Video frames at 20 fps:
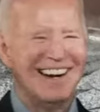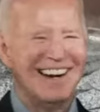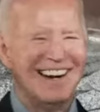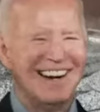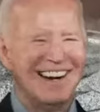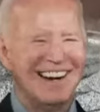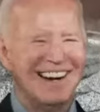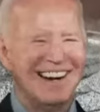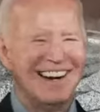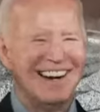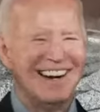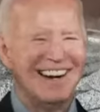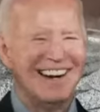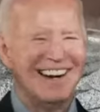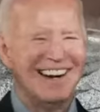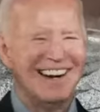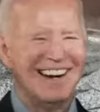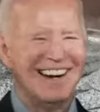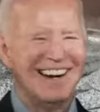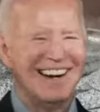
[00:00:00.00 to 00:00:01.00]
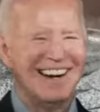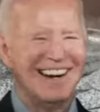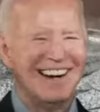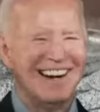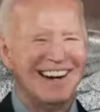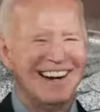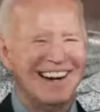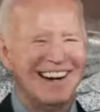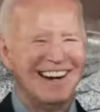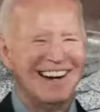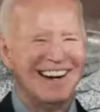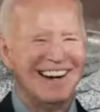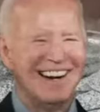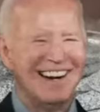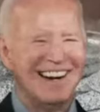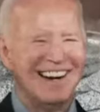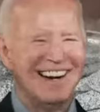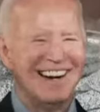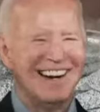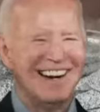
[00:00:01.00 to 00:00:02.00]

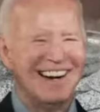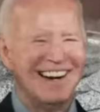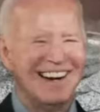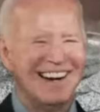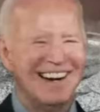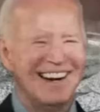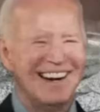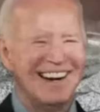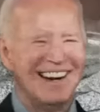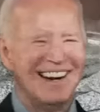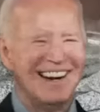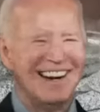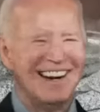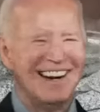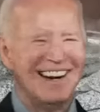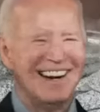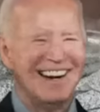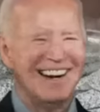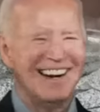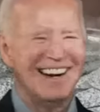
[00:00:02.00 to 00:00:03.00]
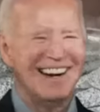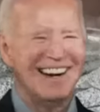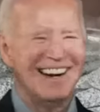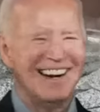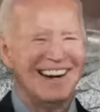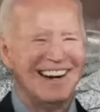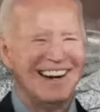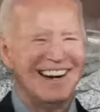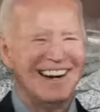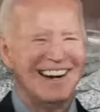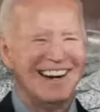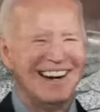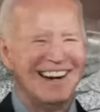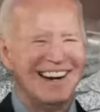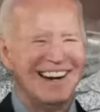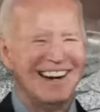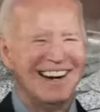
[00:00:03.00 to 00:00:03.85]
(silent)